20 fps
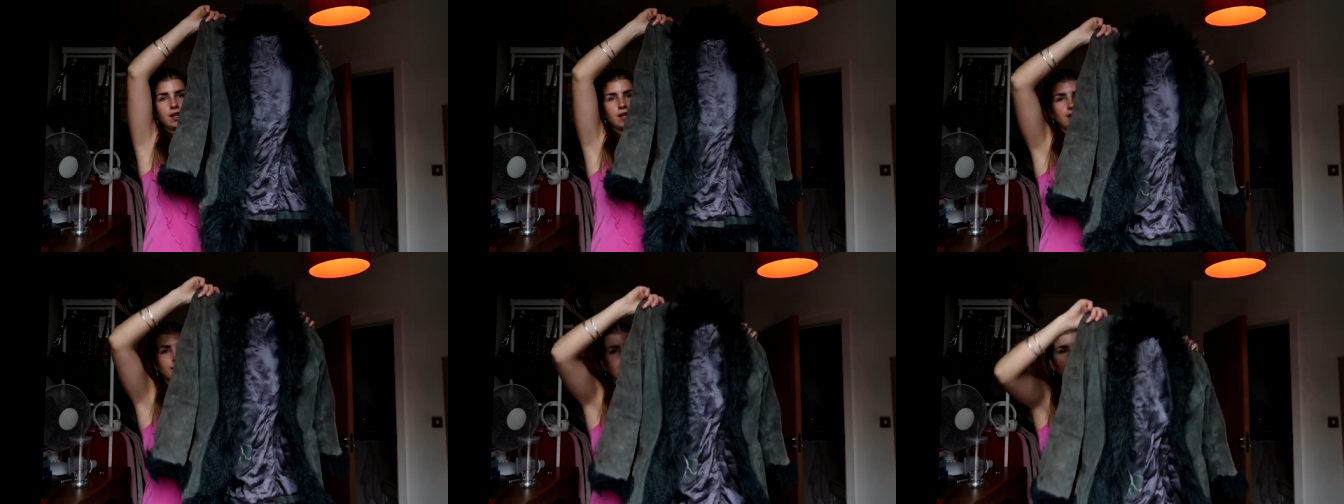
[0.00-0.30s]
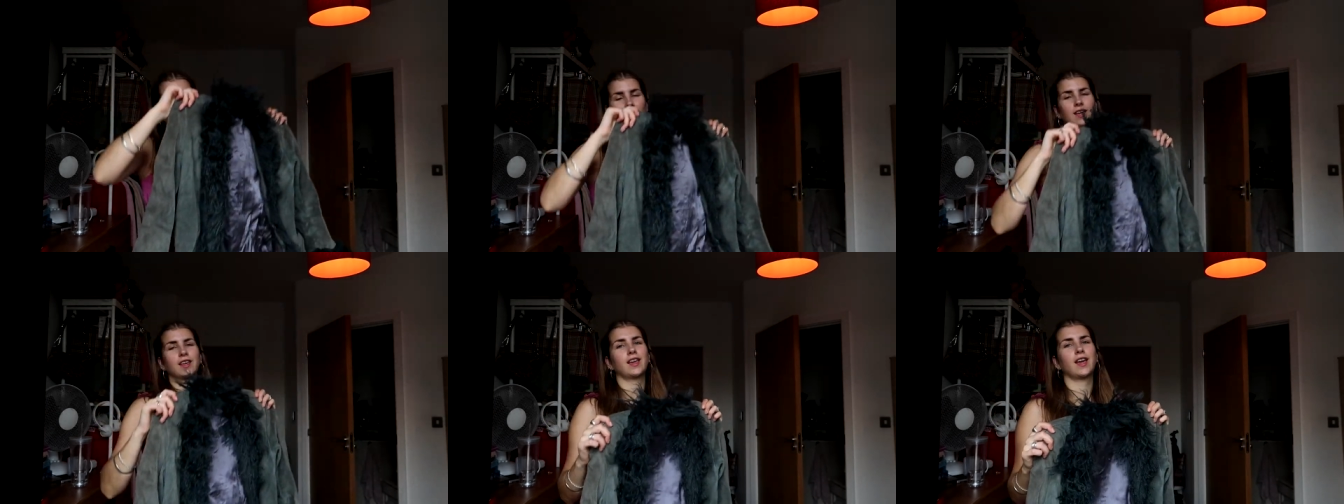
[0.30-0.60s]

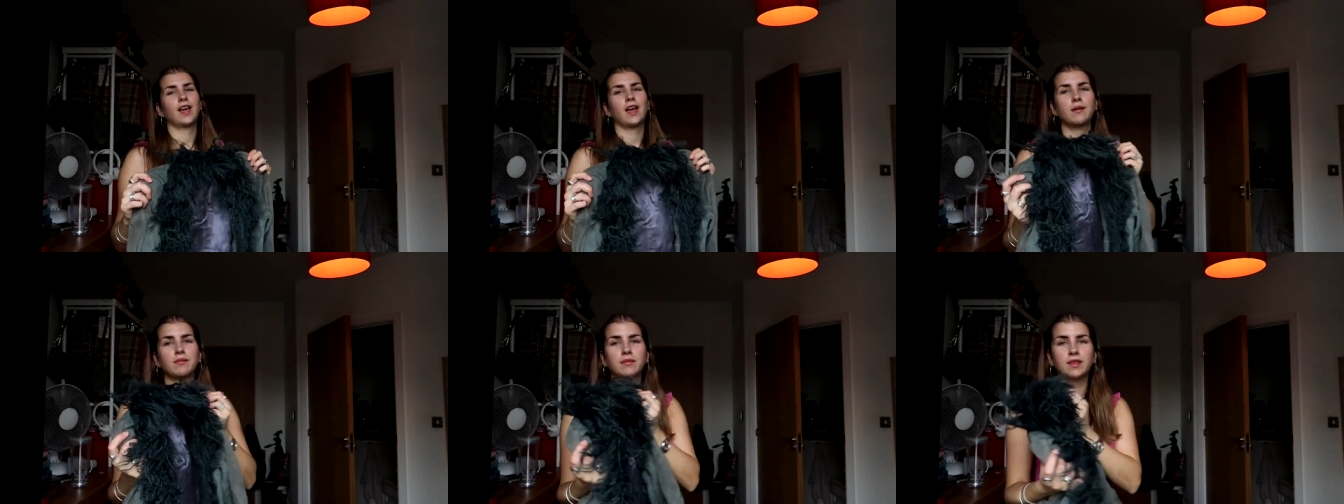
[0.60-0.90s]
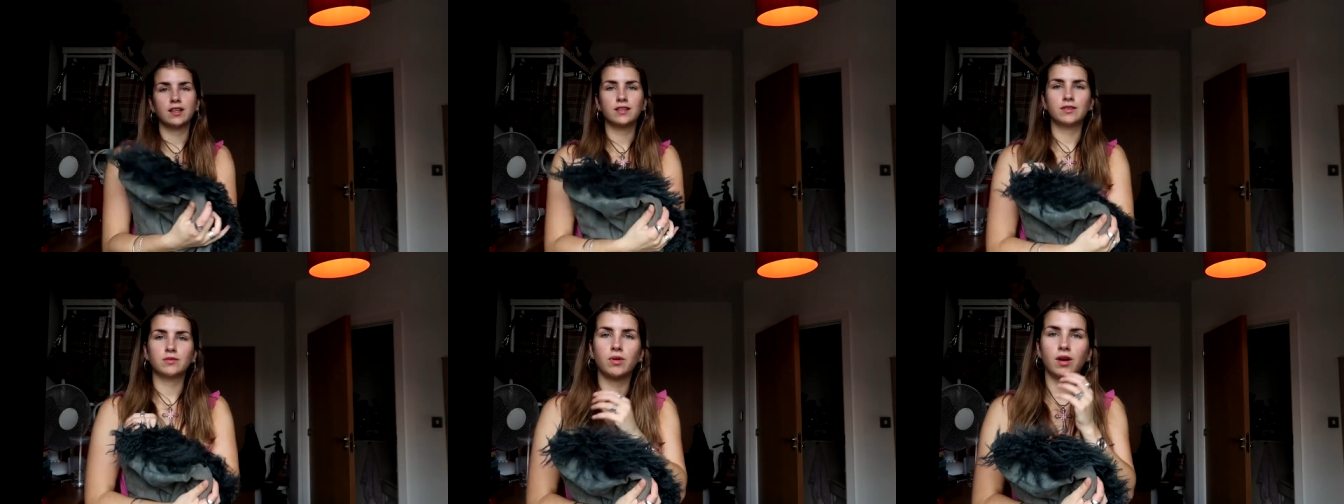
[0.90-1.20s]
And I kept
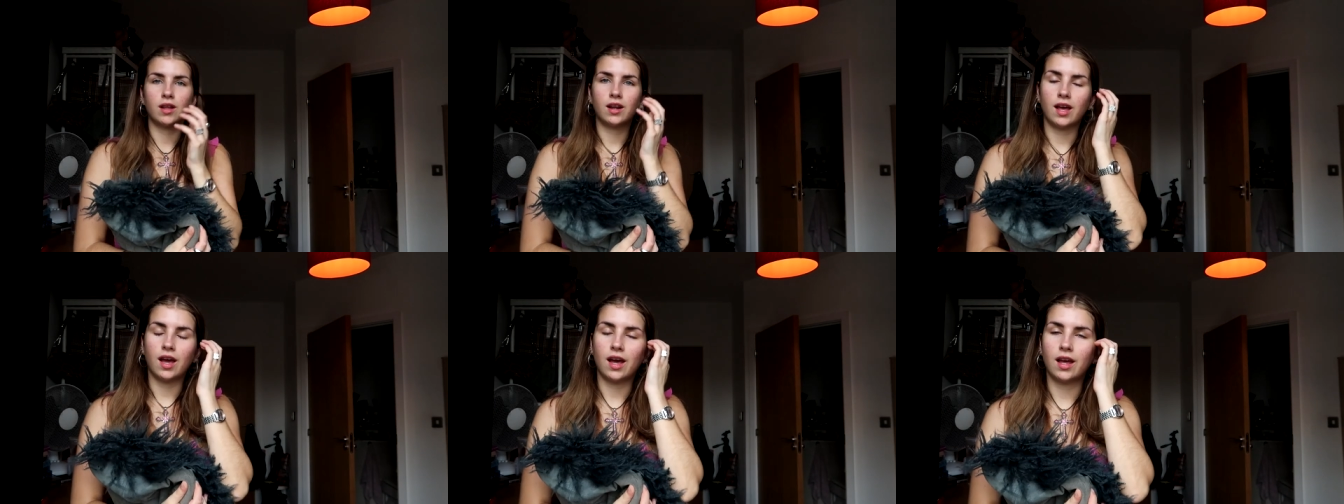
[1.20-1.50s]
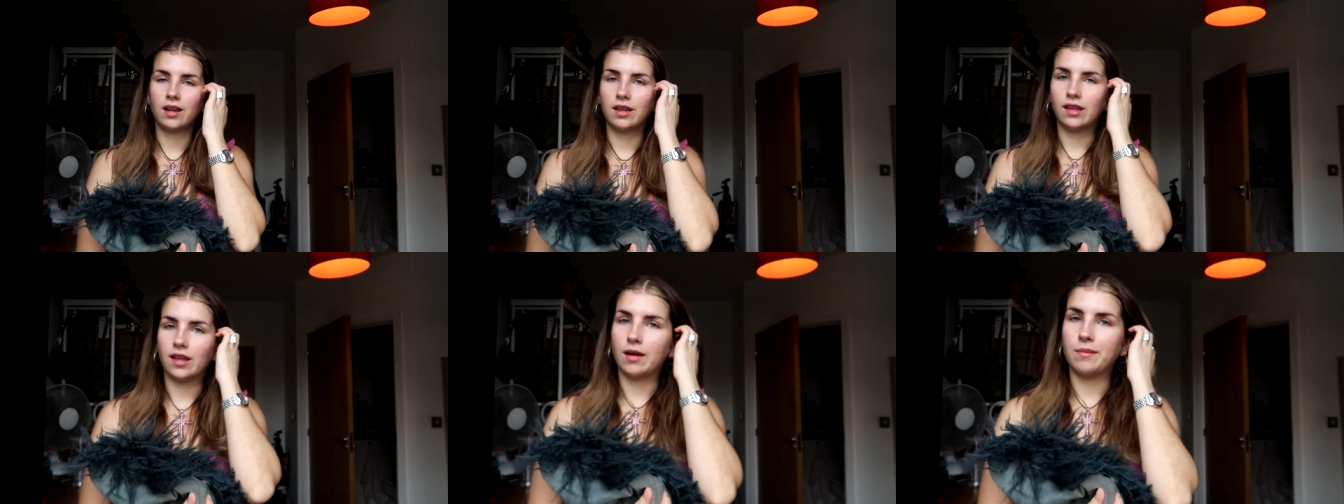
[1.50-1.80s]
this one
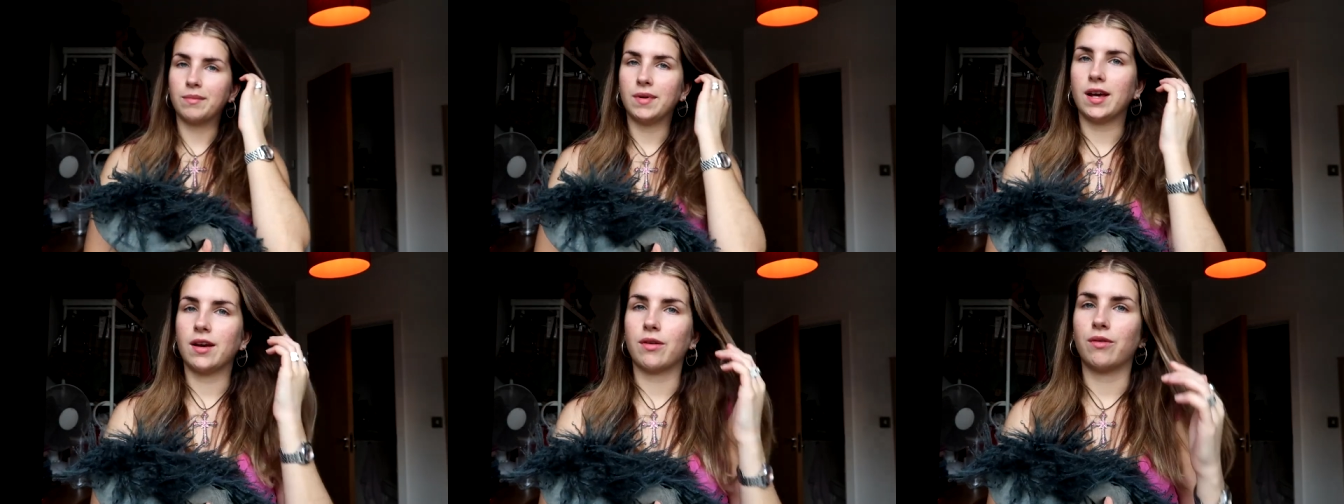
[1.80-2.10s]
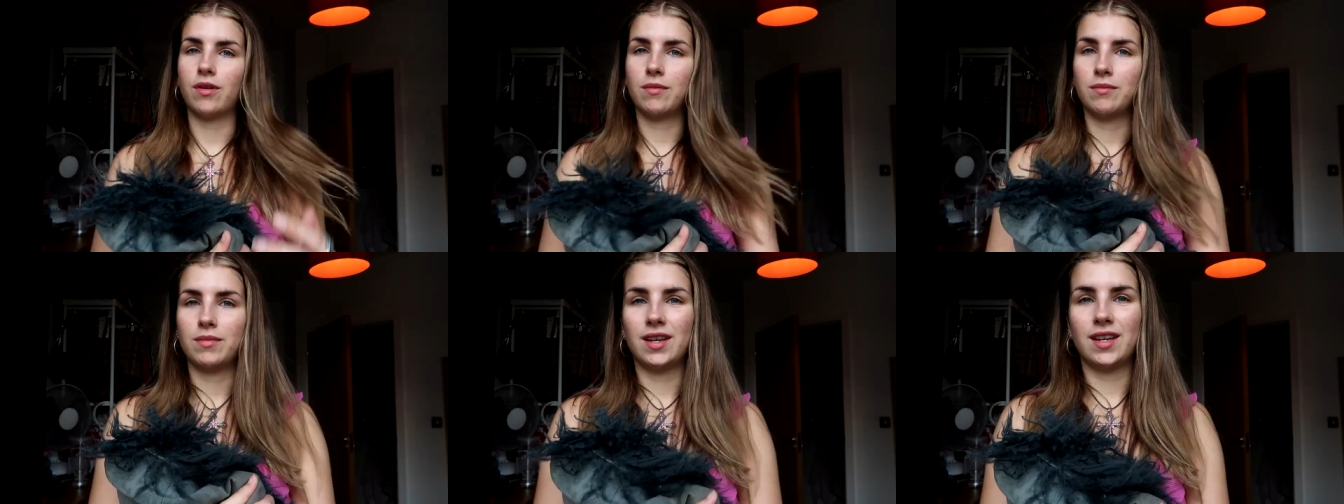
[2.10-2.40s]
and that
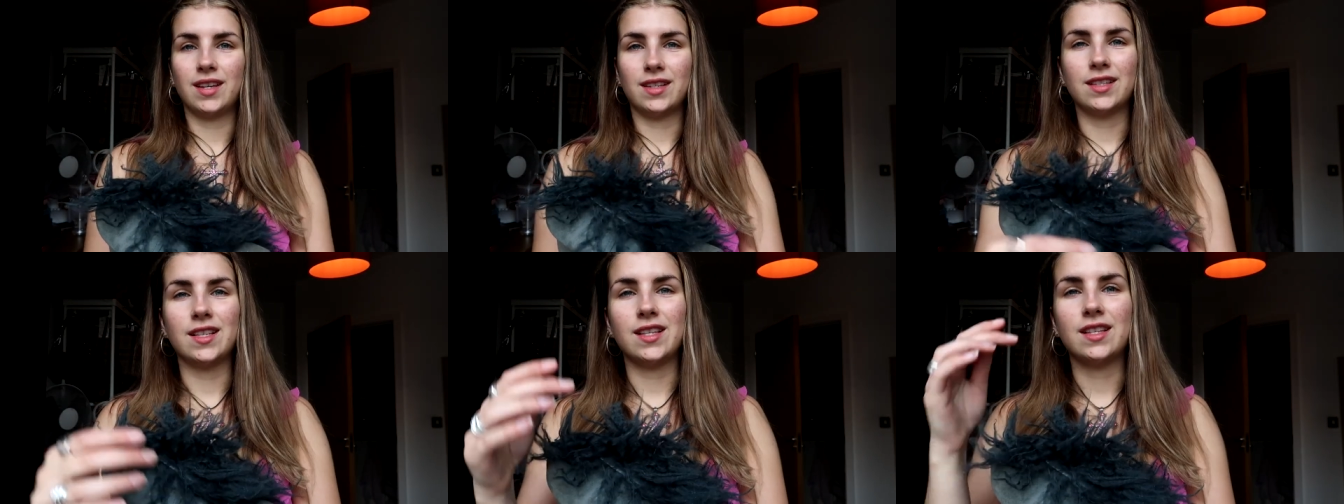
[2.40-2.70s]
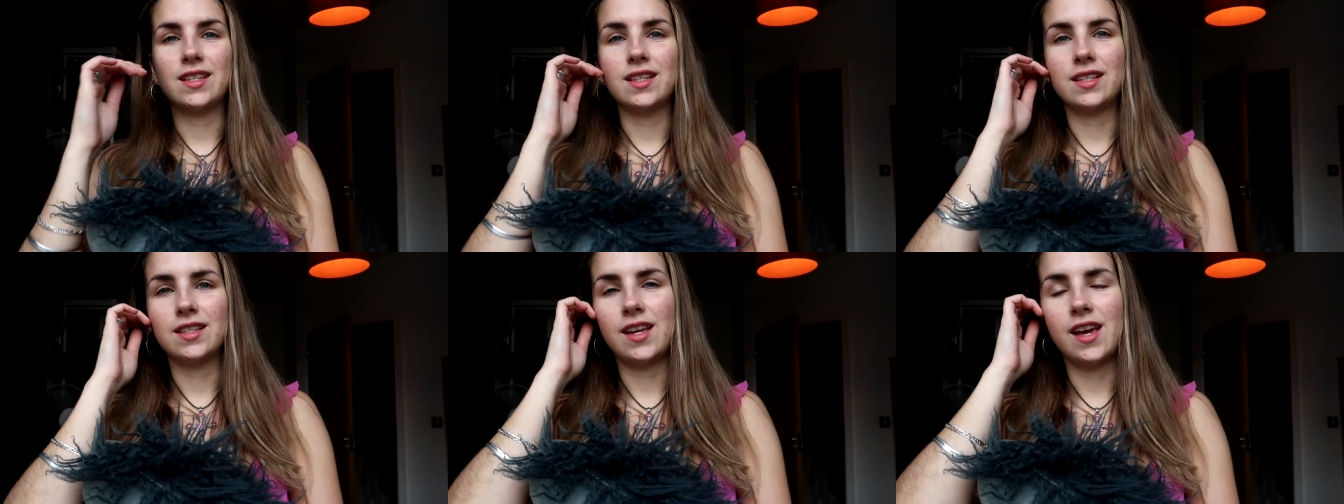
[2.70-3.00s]
black one because
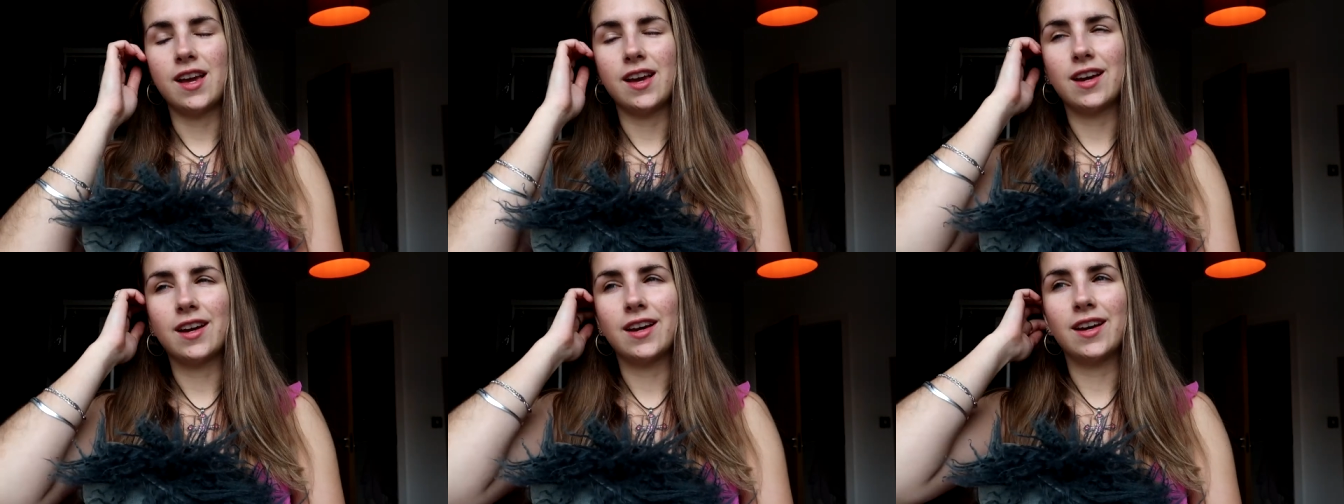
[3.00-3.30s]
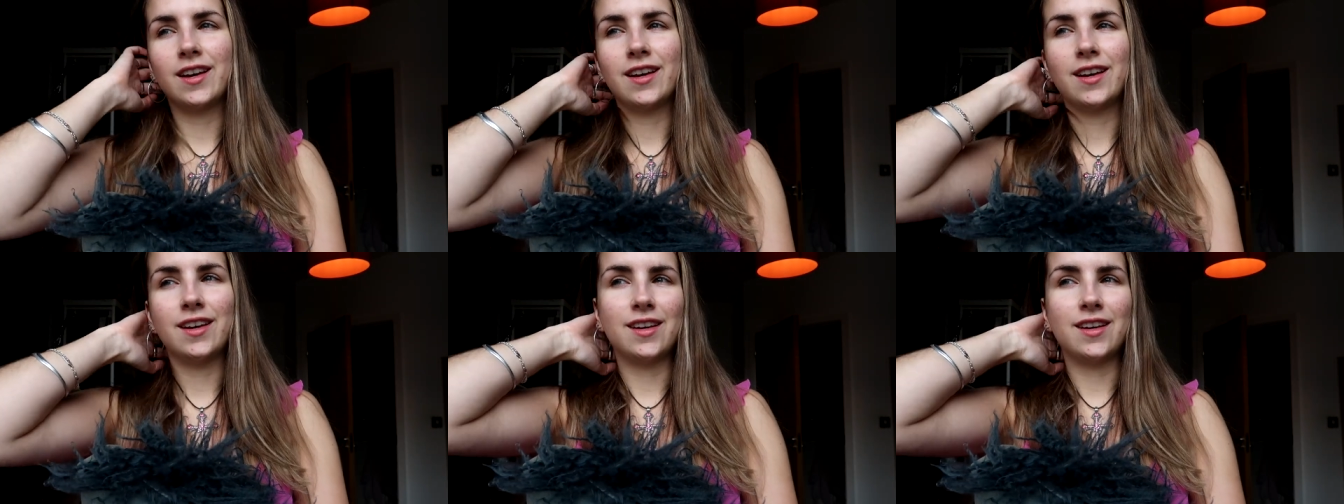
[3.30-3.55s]
this is like